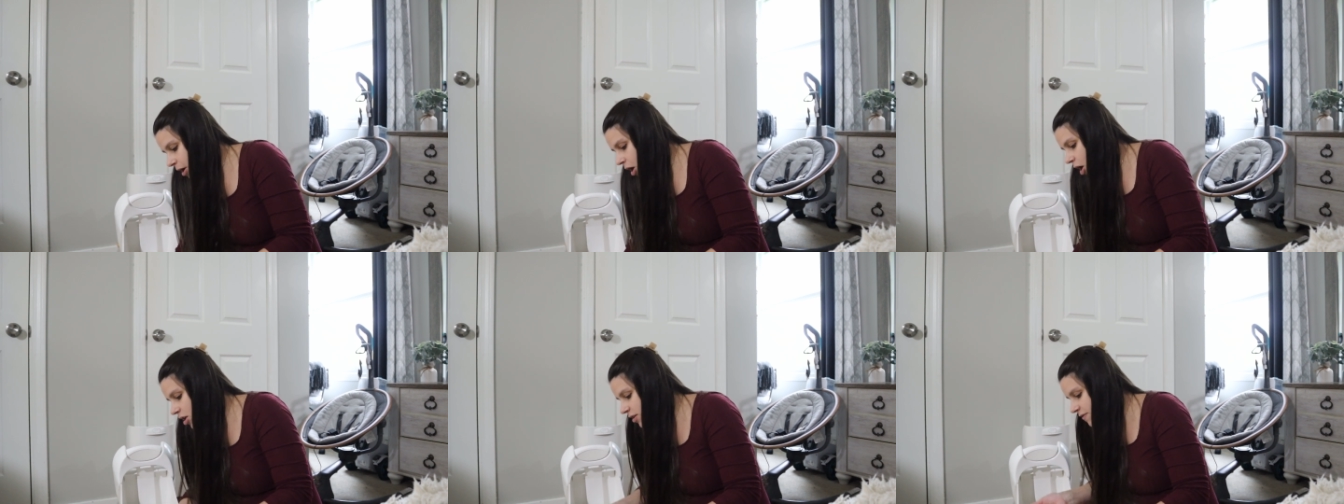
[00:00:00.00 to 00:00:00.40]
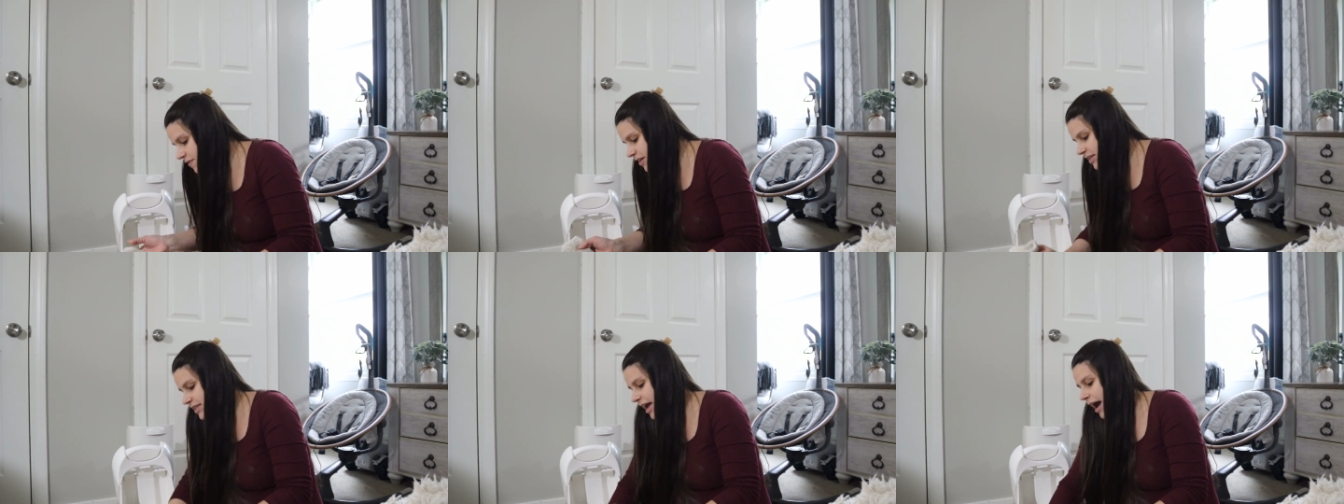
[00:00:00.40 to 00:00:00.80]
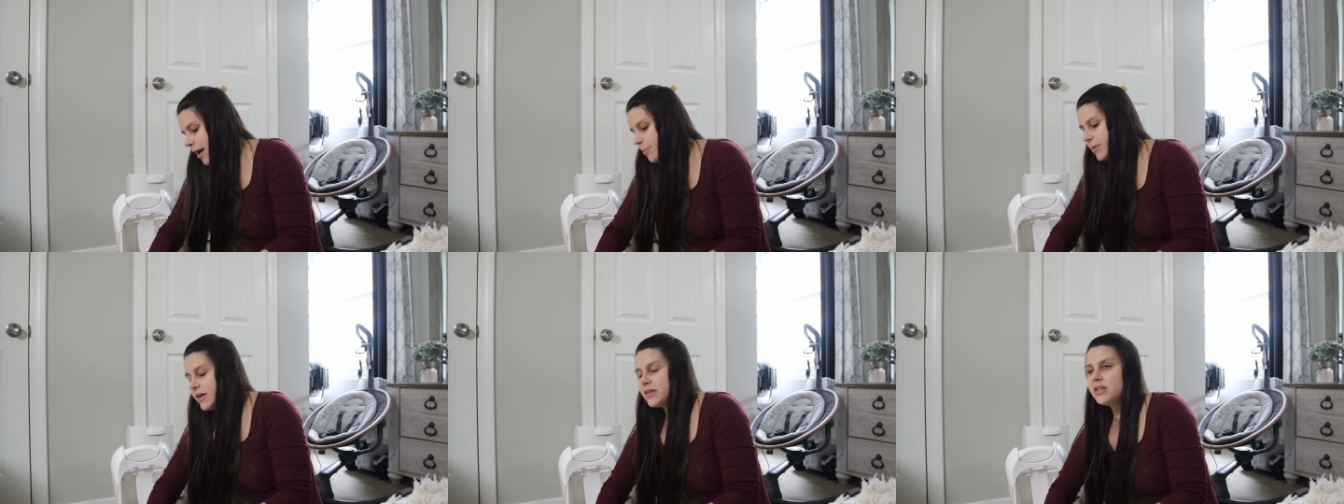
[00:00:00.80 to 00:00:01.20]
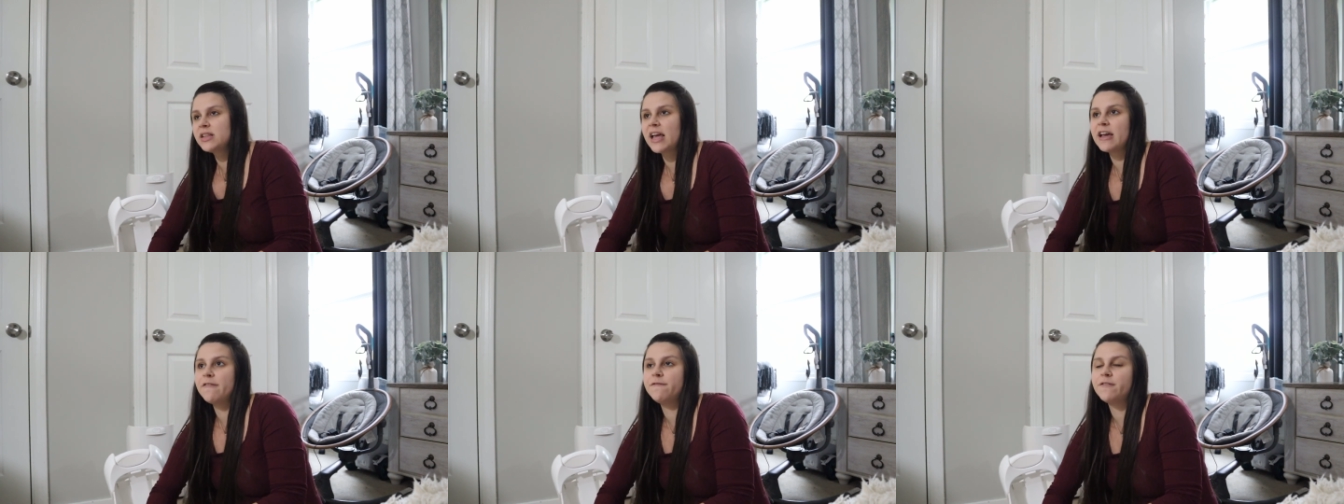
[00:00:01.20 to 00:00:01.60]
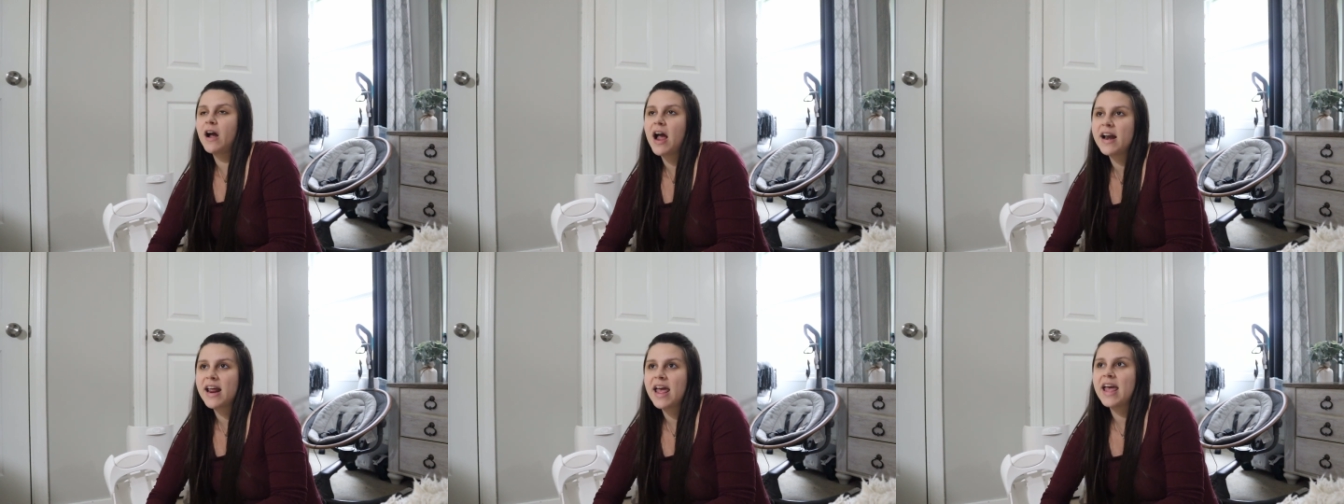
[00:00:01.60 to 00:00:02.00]
but all of this happened like
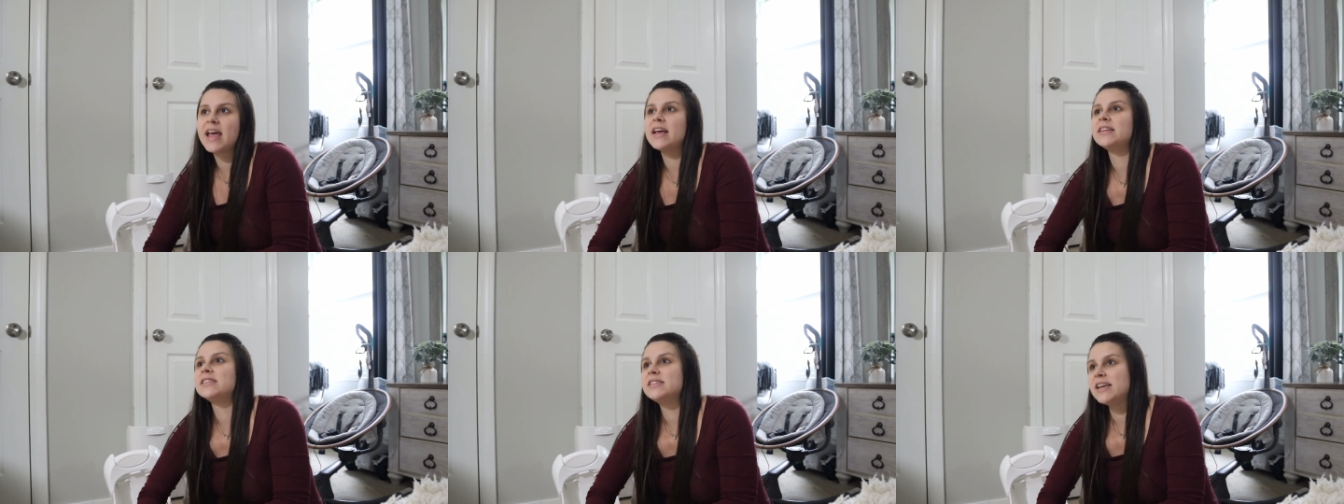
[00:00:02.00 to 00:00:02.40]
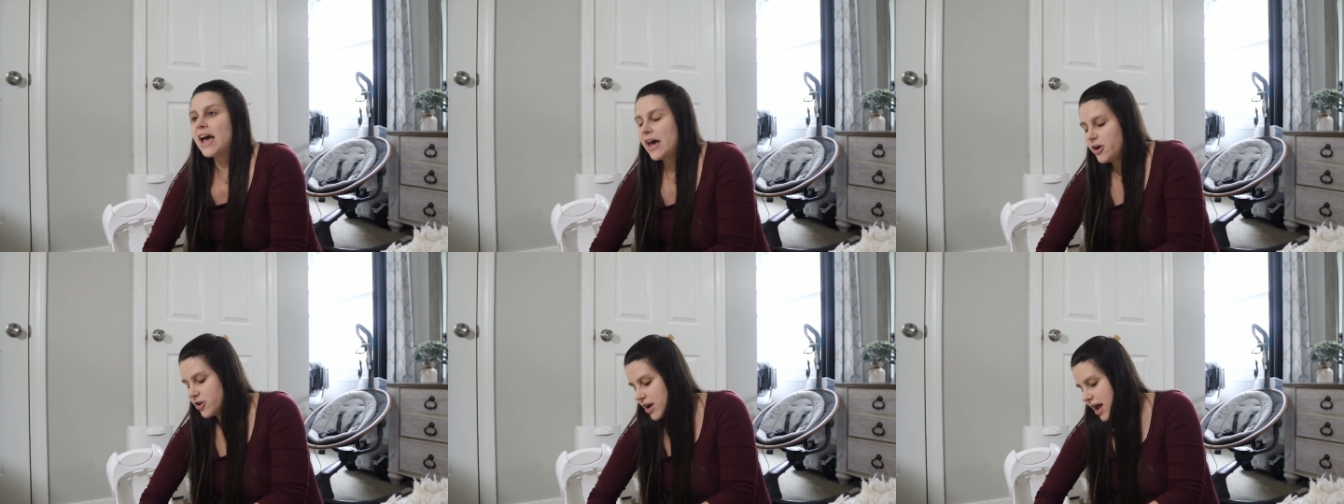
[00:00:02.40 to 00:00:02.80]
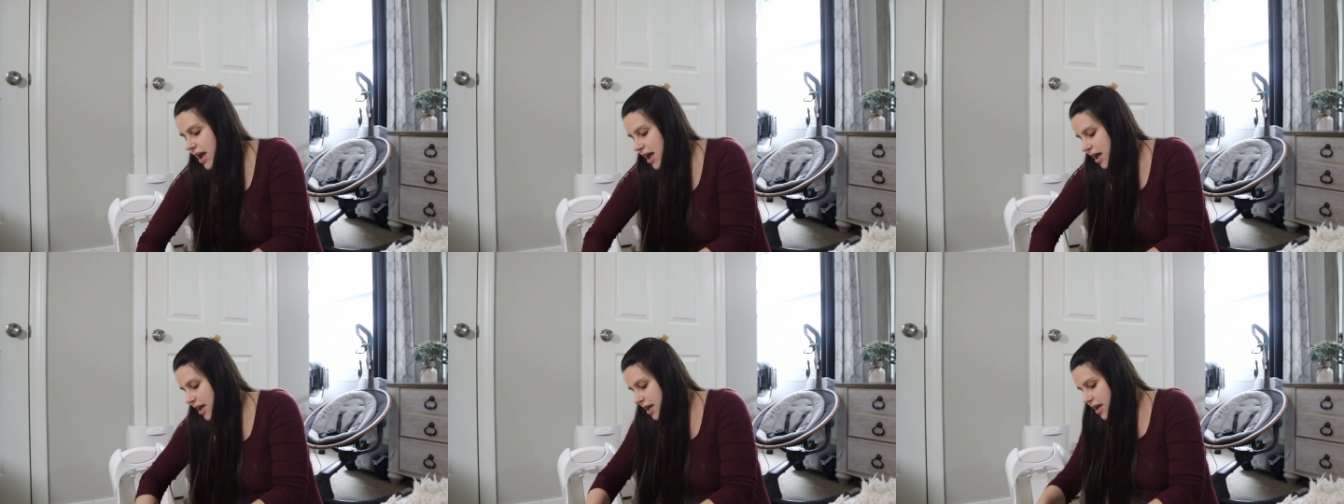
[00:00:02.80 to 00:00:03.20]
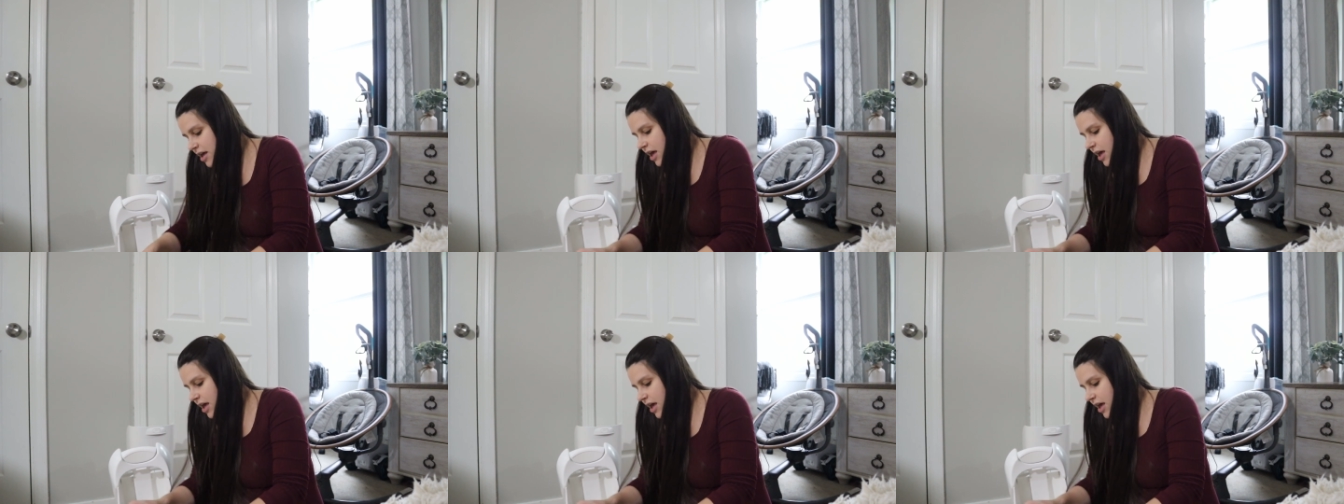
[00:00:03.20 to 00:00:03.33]
Friday and Saturday.